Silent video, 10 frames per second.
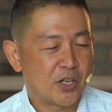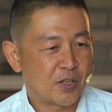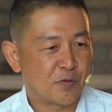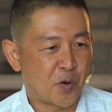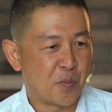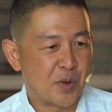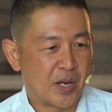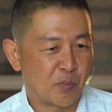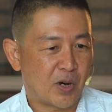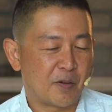changed from
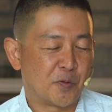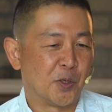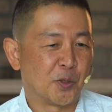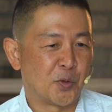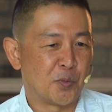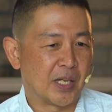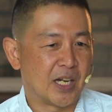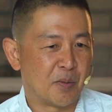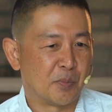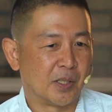being prideful to being
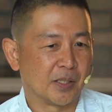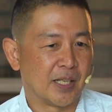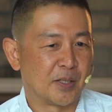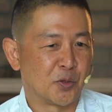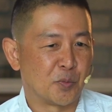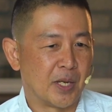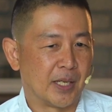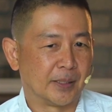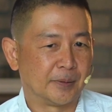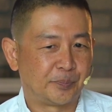humble and to
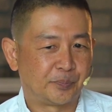being